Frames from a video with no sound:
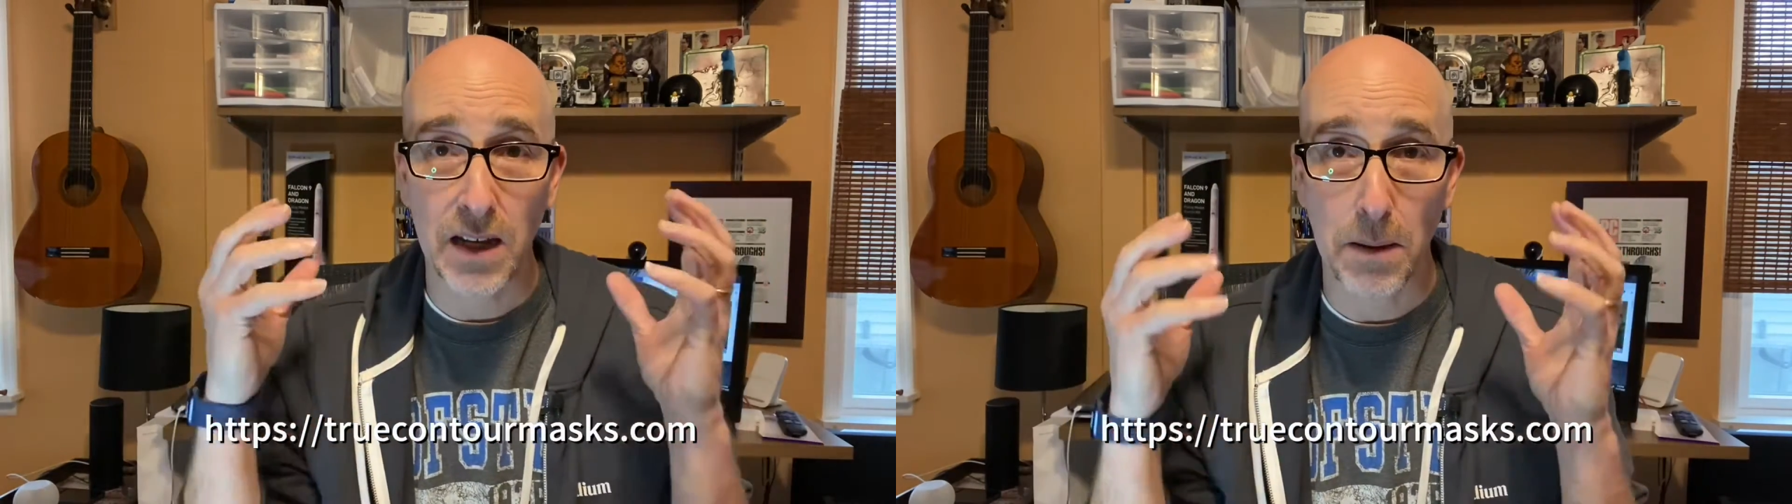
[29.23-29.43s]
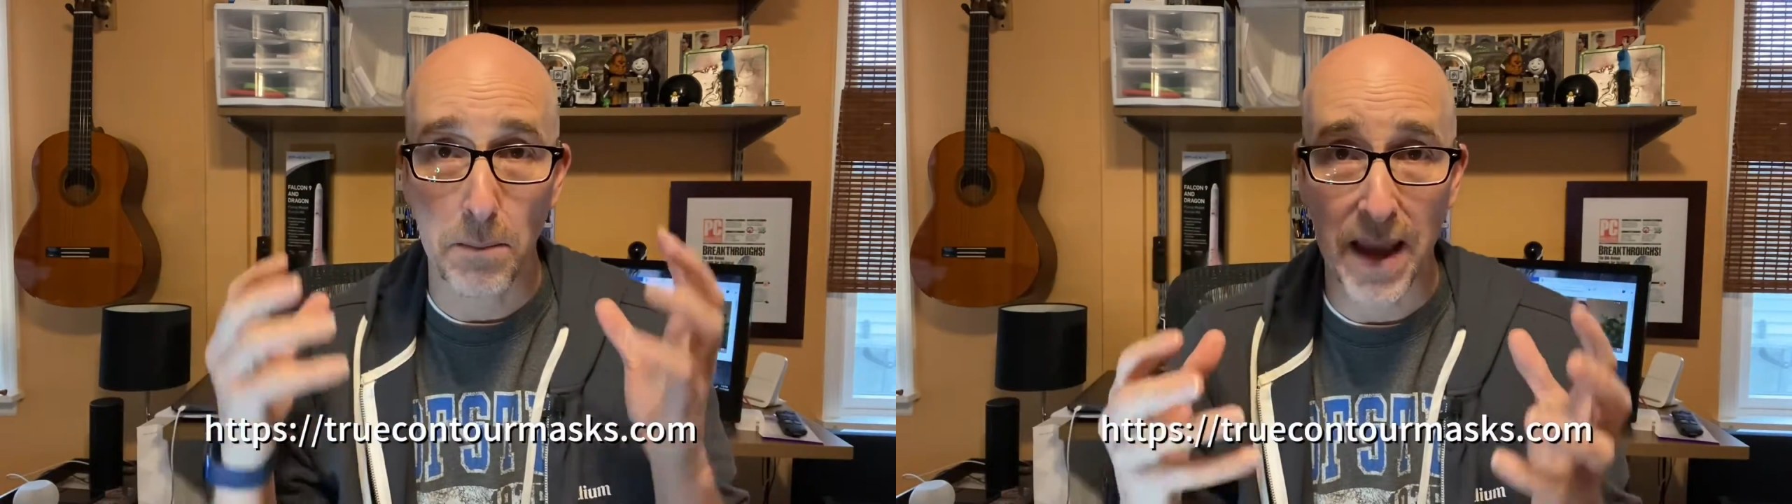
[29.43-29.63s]

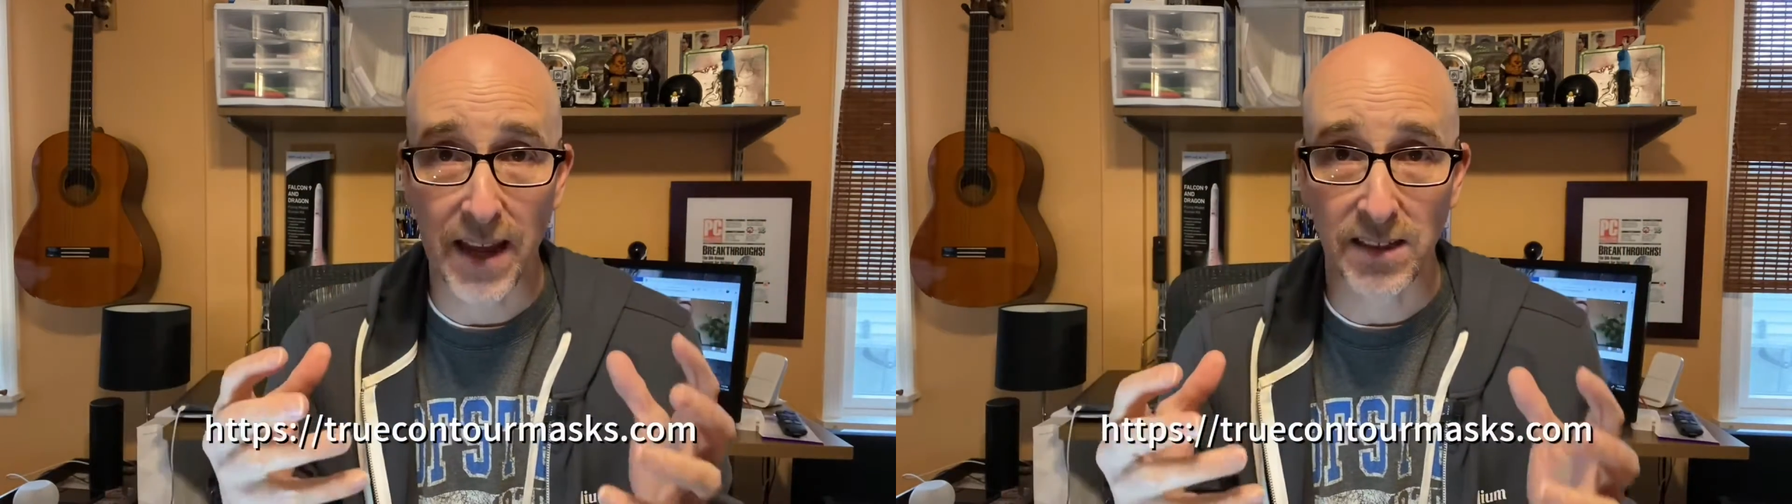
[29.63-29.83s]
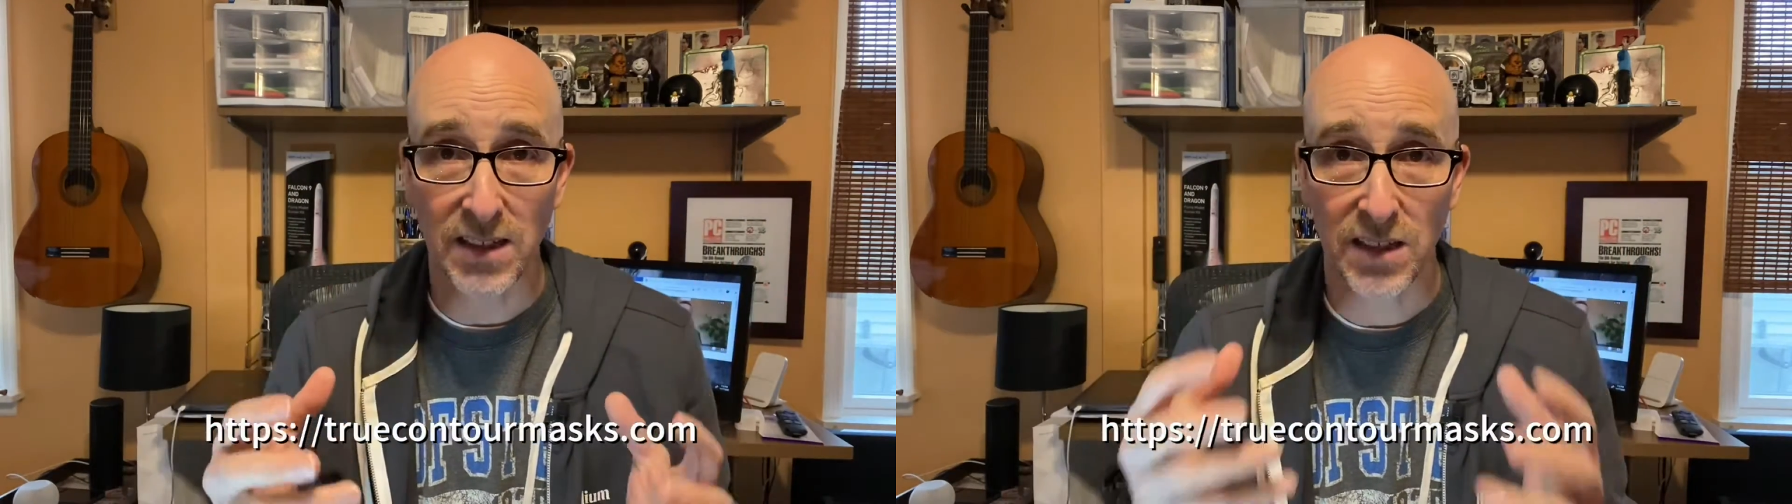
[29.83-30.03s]

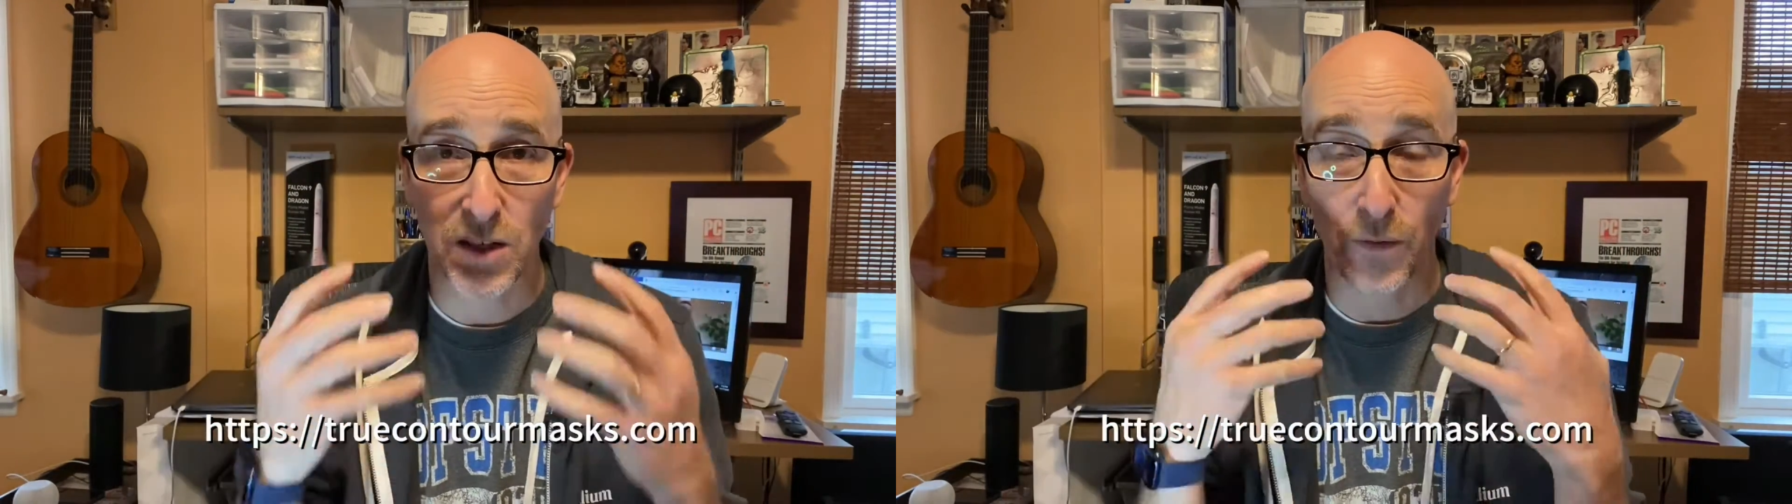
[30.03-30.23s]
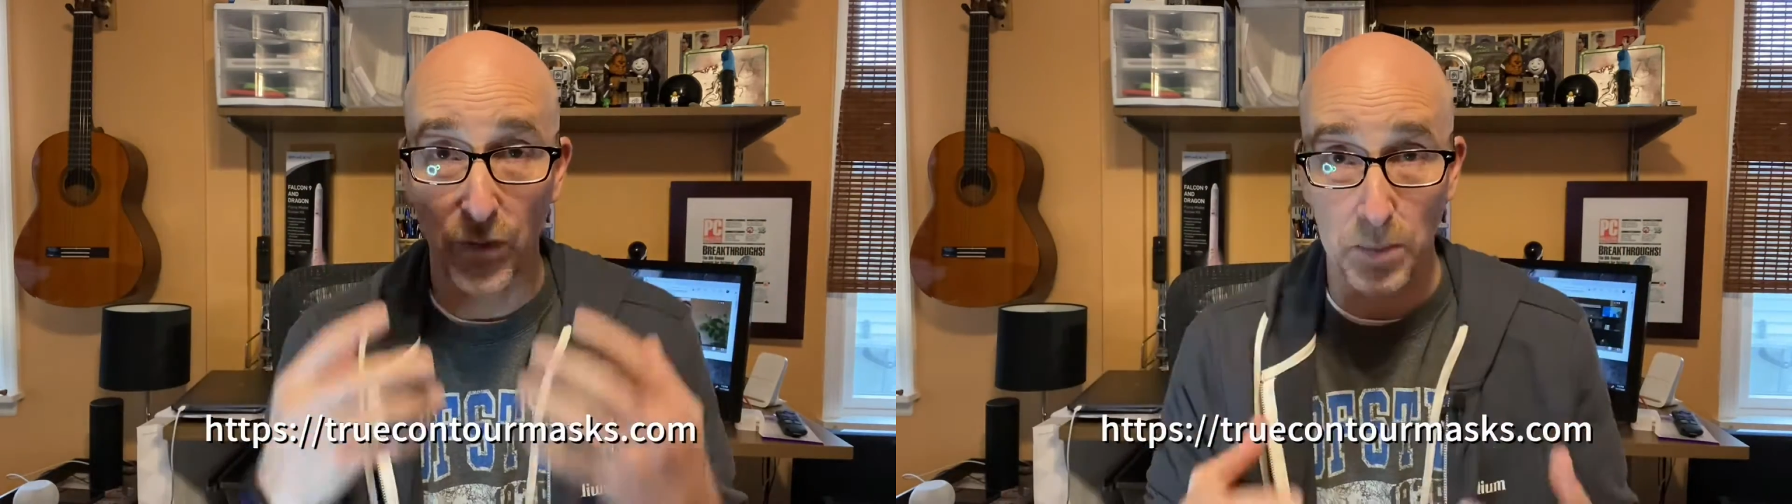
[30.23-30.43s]
masks for